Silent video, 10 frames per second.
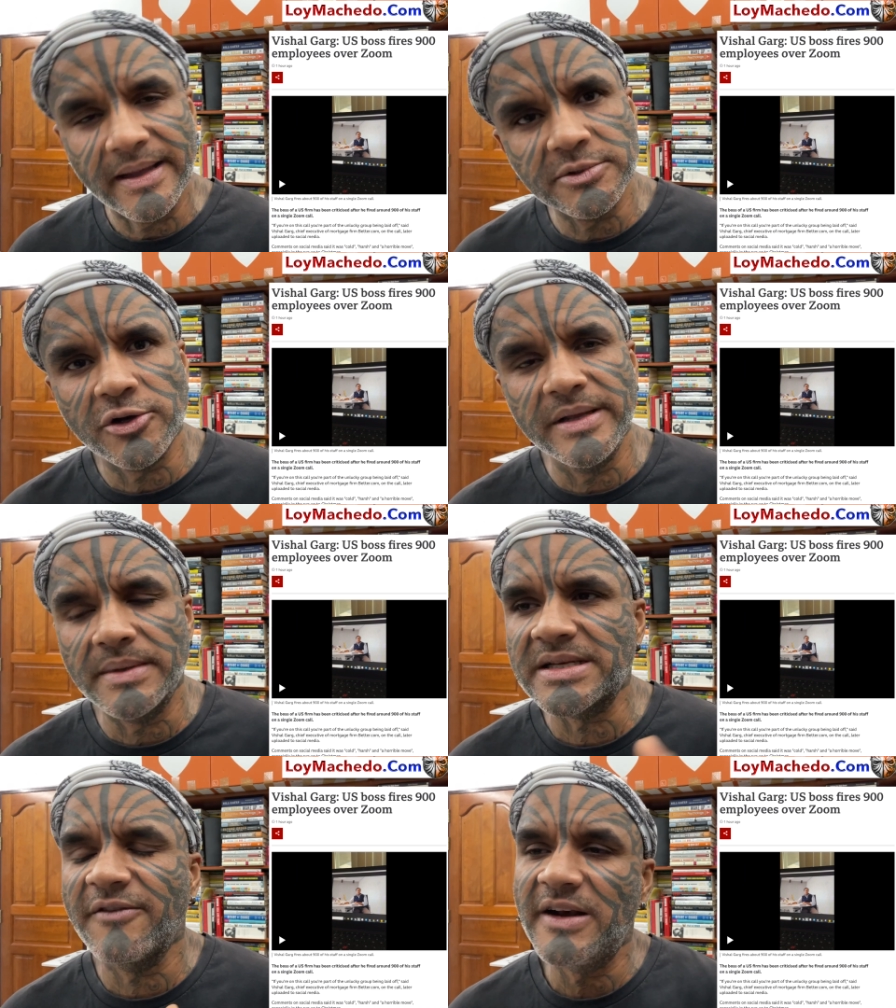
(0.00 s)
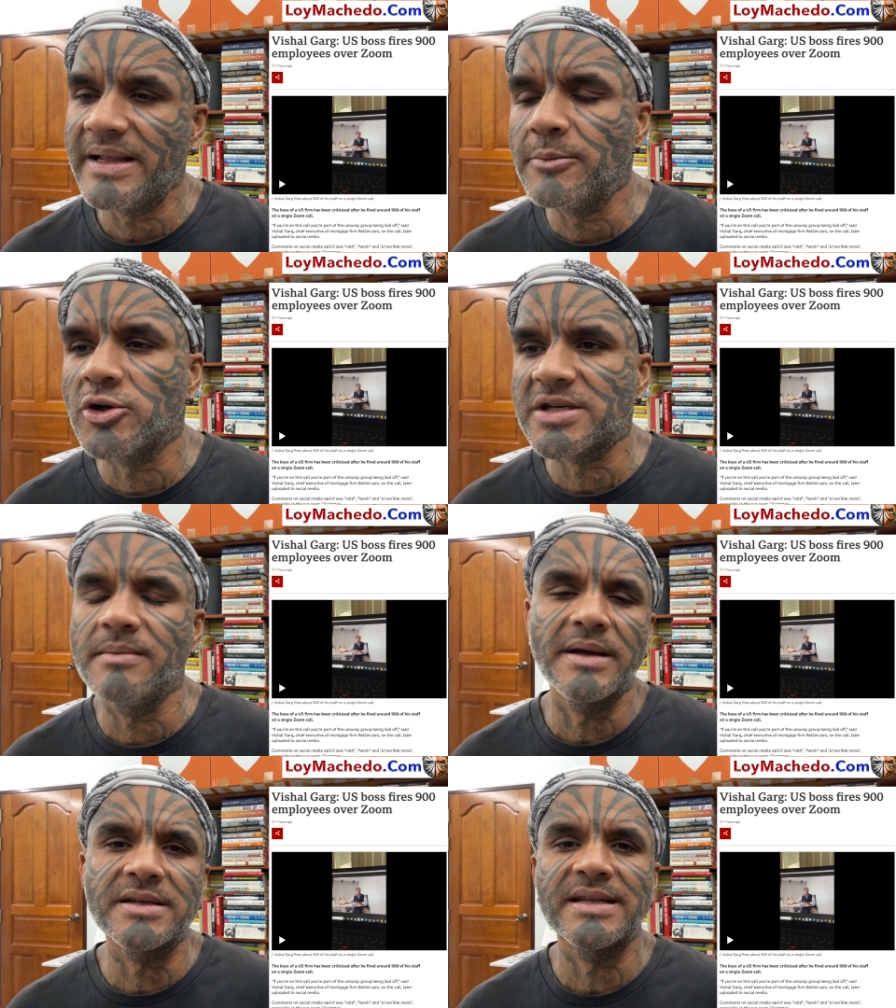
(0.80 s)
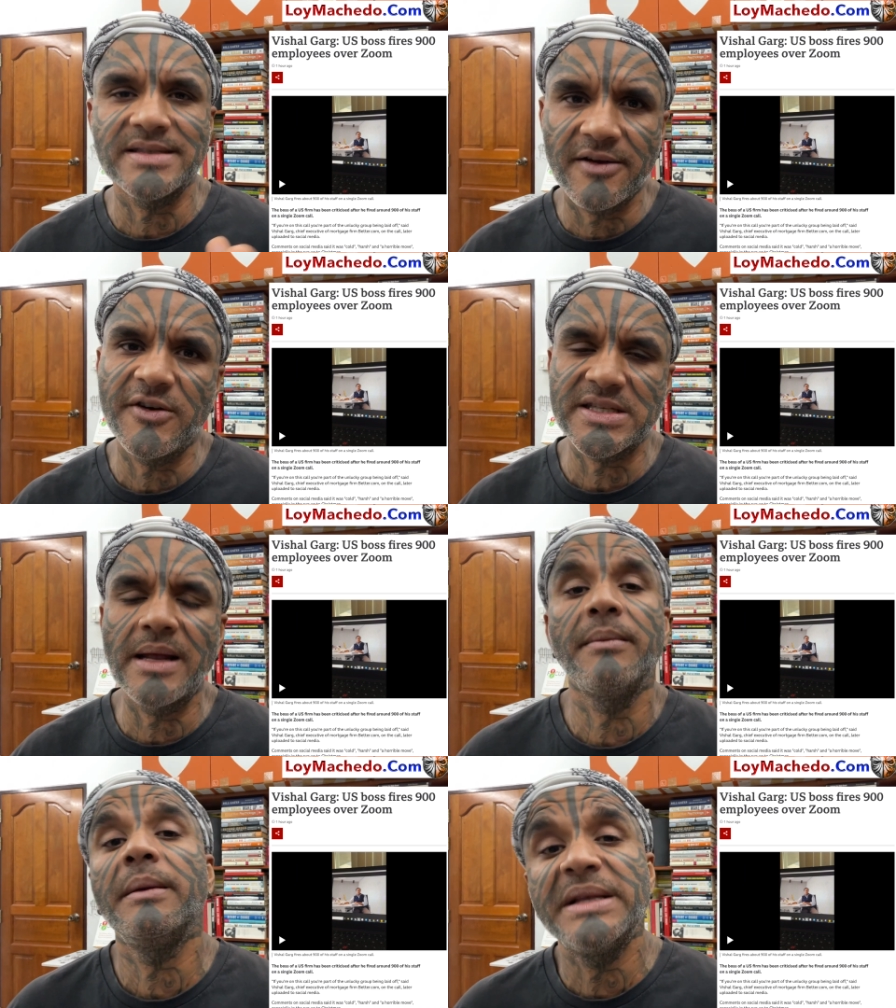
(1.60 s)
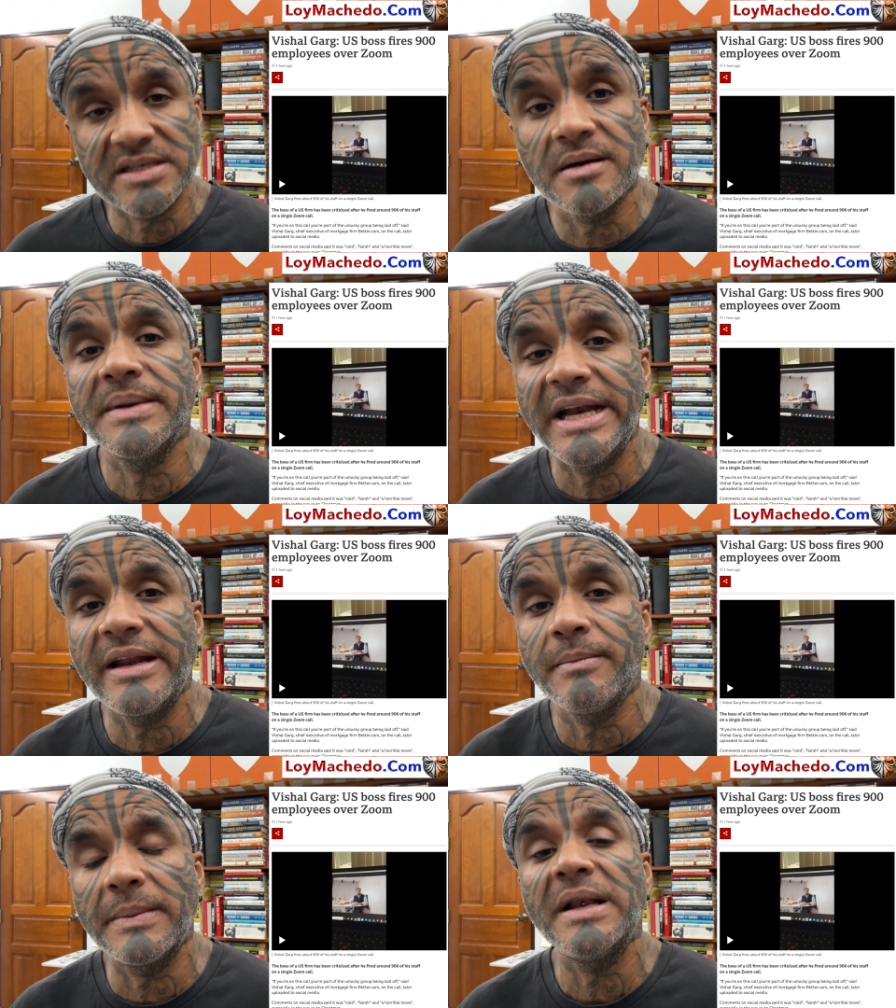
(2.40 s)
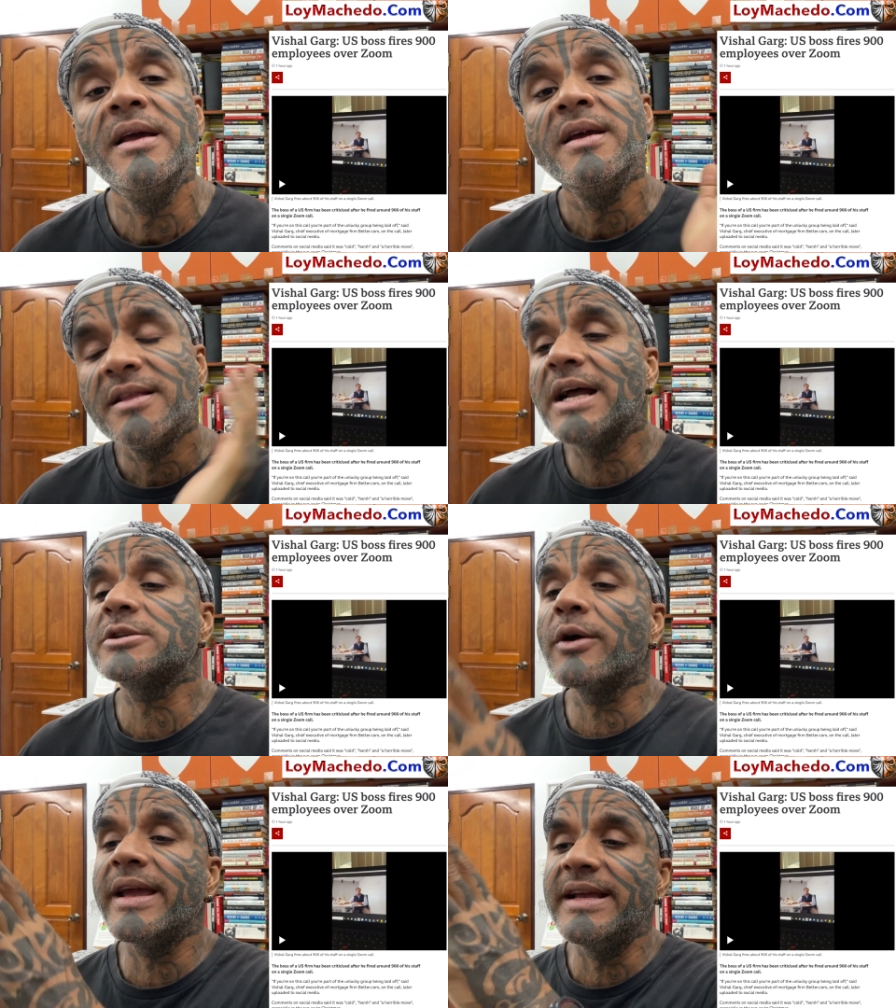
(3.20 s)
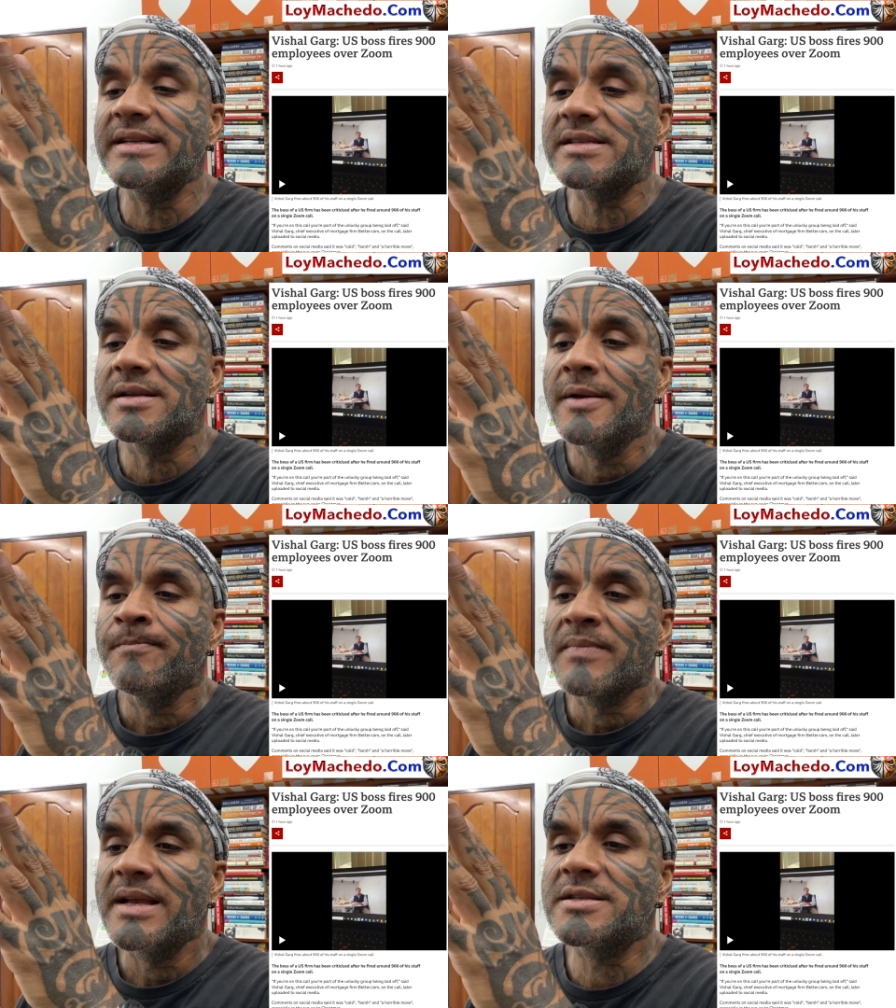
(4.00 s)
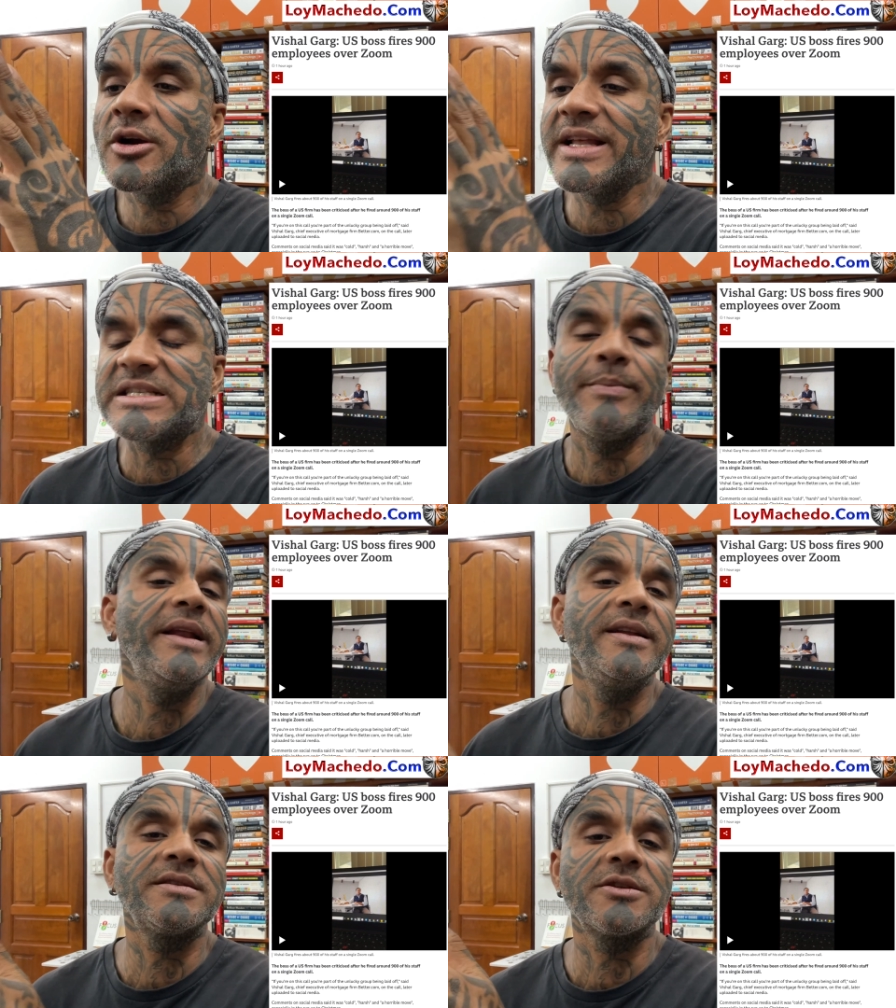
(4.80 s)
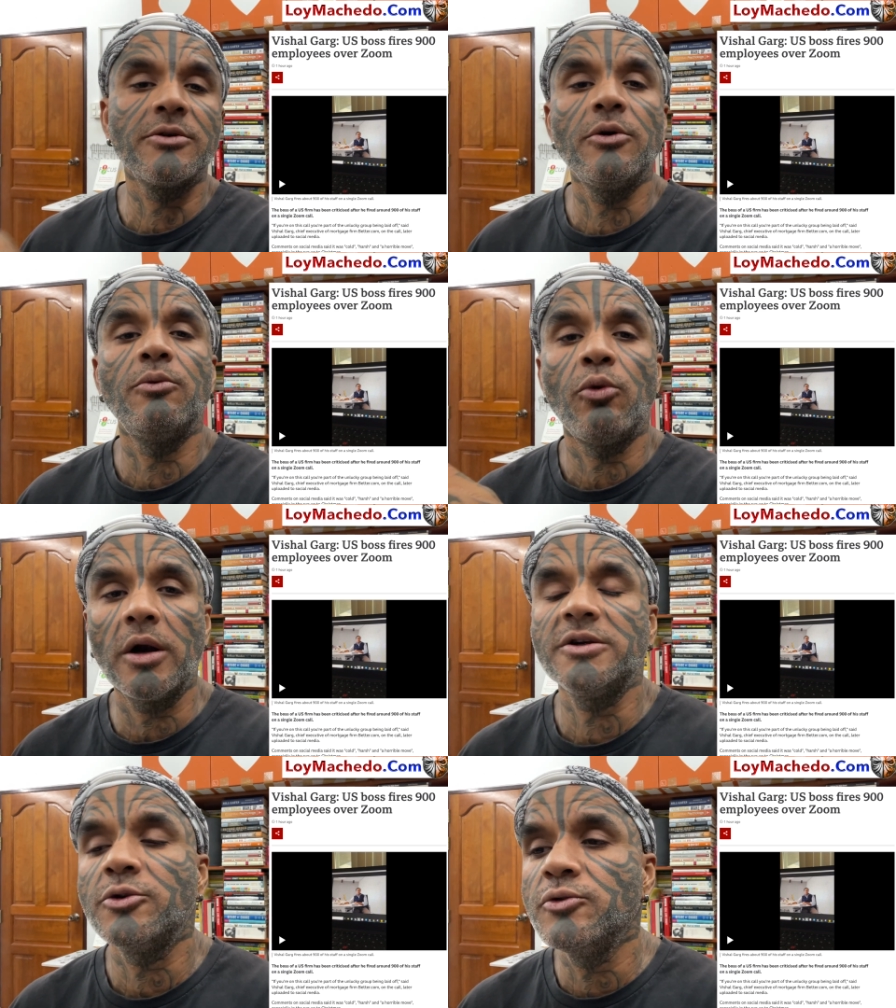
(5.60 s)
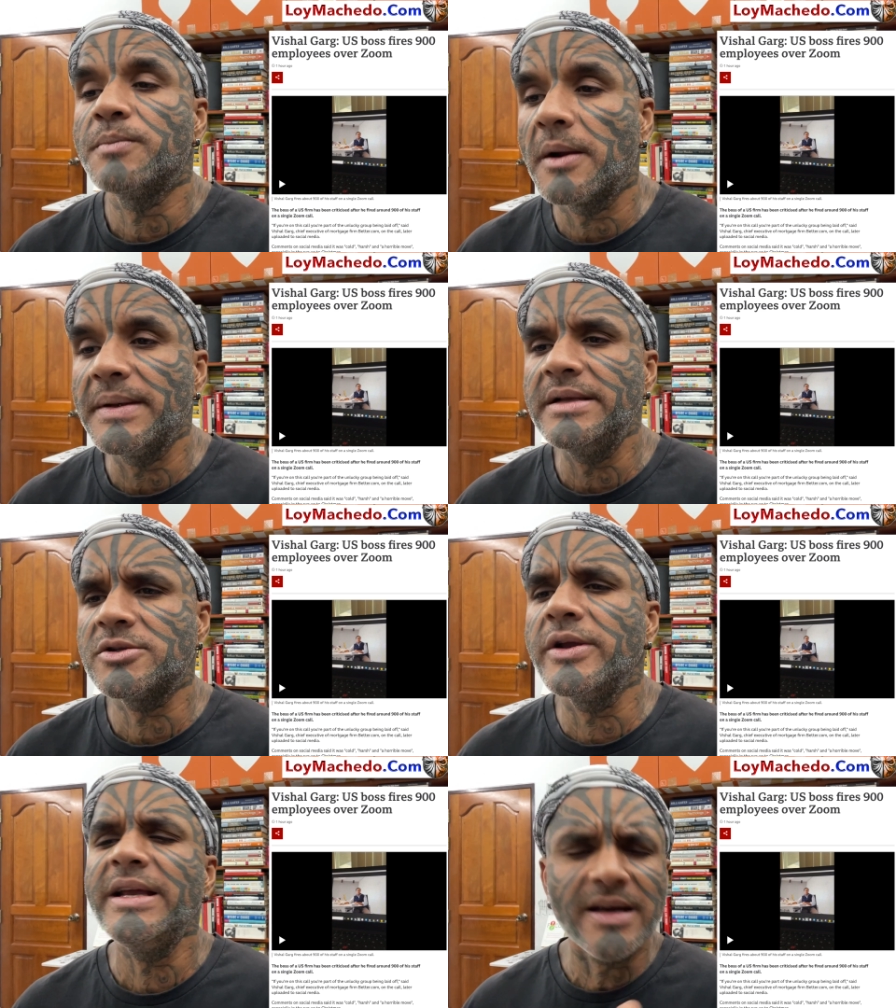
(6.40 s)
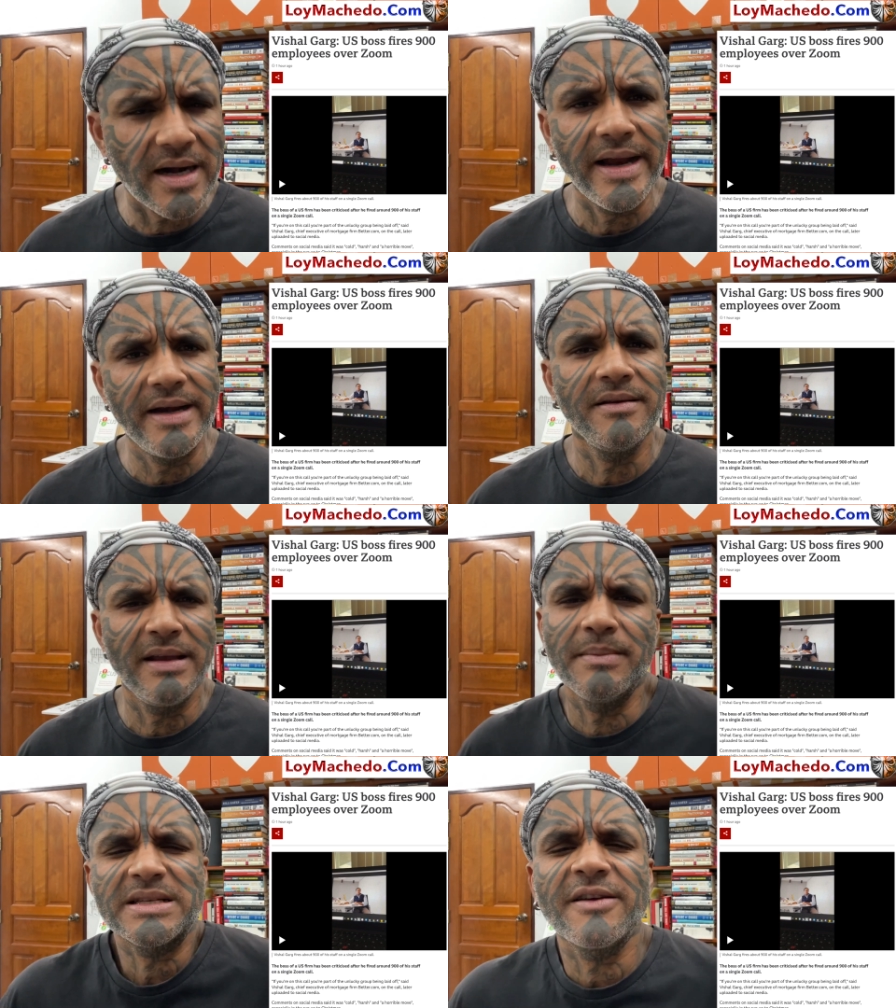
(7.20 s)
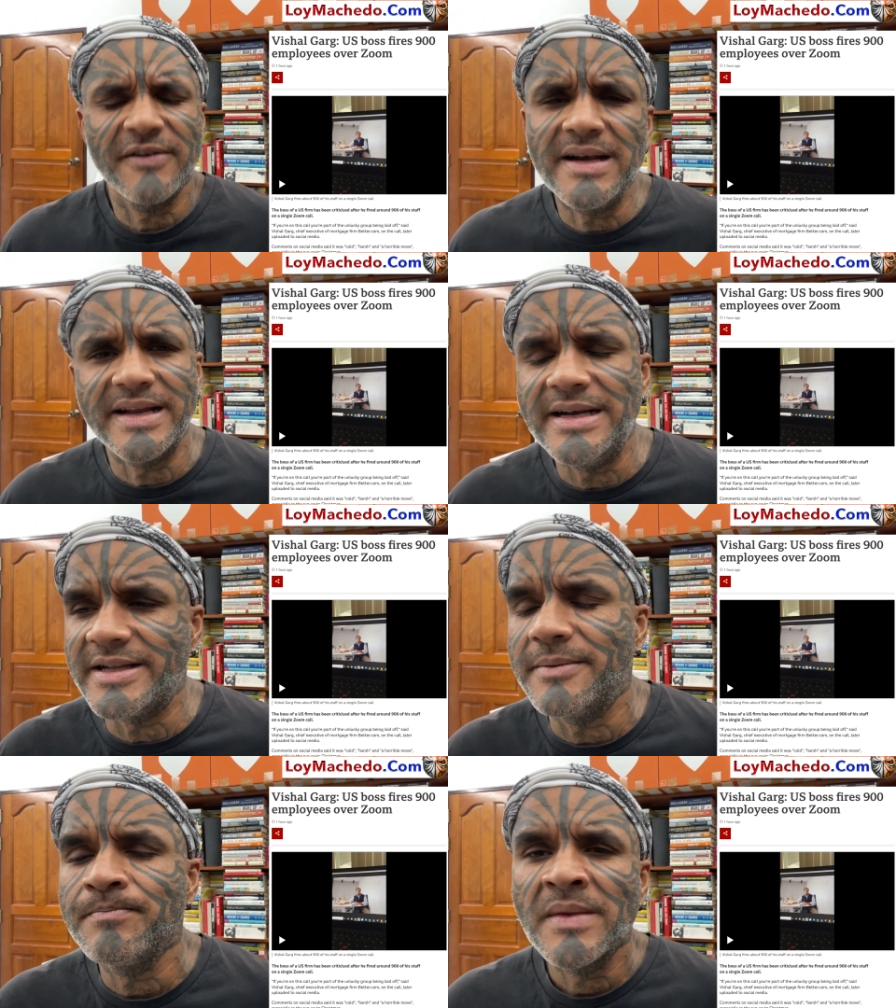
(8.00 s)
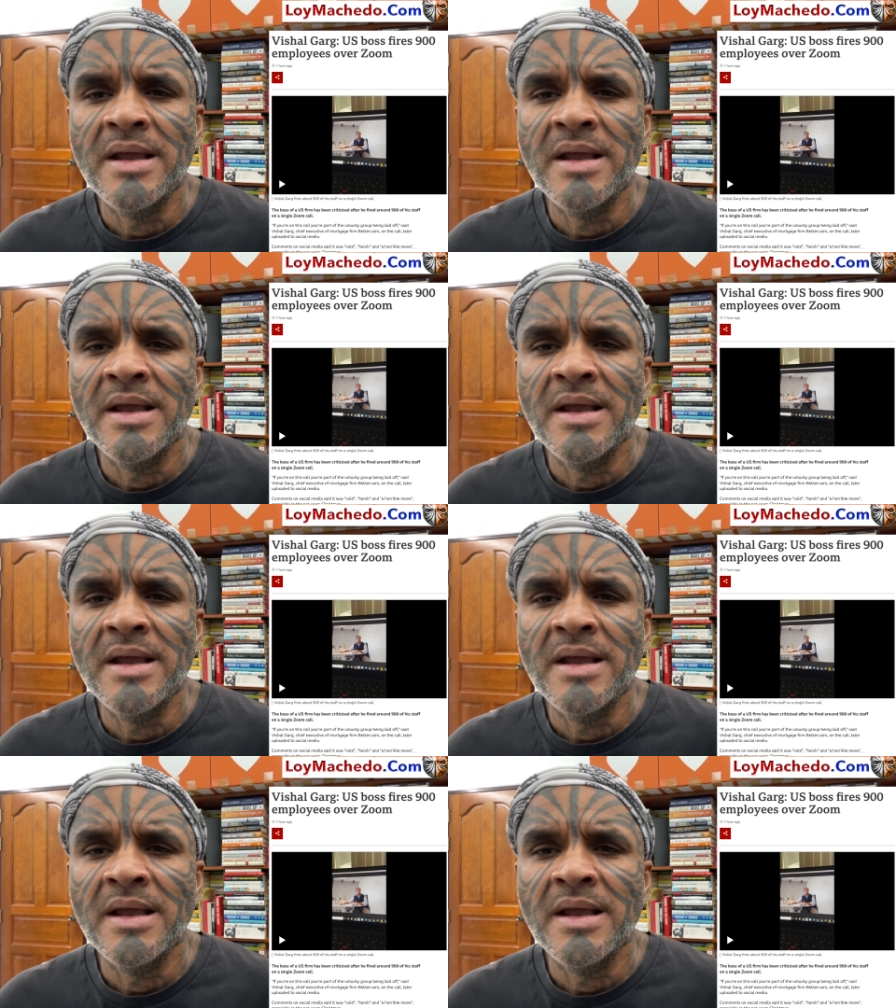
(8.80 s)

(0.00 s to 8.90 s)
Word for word: I'm sure he must have felt emotional because it's the first time maybe he's terminating people. That's why he's not experienced to know what to do properly. So he cried. He must have felt guilty.